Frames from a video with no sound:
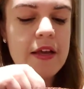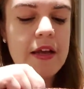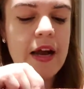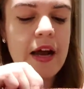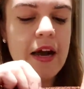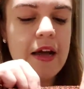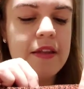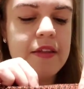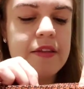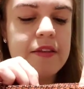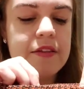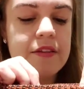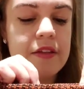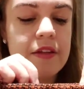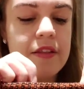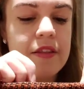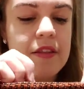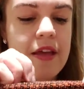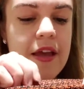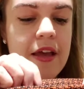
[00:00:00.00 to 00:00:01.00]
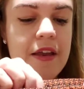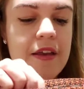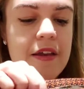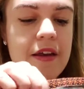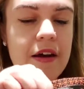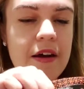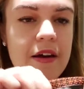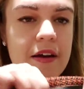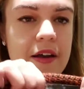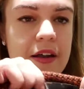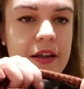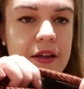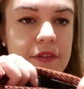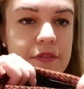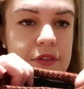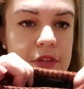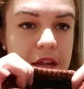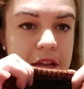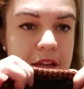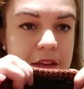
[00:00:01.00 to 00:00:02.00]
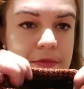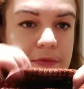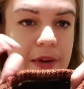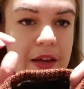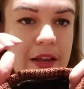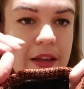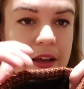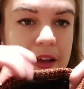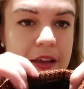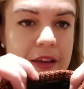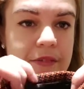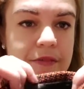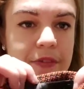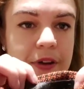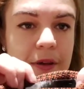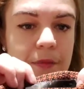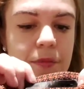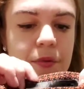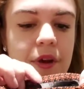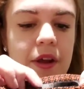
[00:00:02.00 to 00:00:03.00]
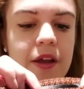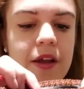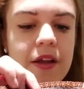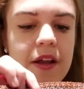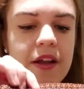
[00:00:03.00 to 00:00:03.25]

And then I've taken my lining fabric